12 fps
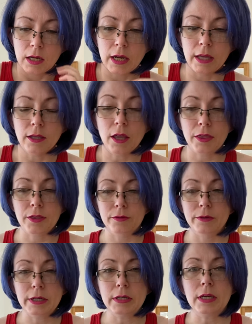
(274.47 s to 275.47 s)
in the
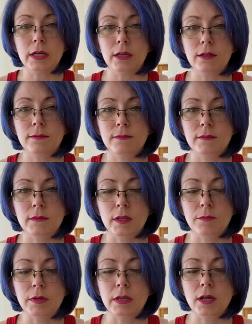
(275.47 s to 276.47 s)
3D
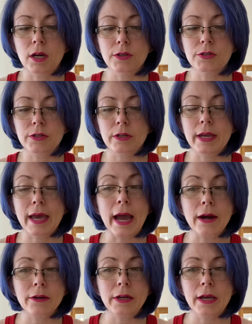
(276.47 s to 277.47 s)
because you're
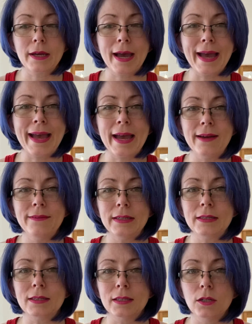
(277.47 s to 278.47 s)
carrying a heavy
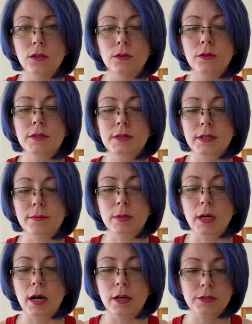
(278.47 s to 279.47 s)
load
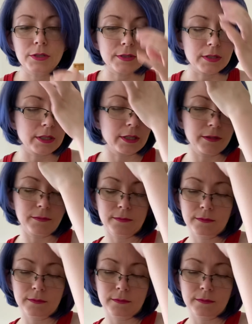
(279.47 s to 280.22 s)
subconsciously.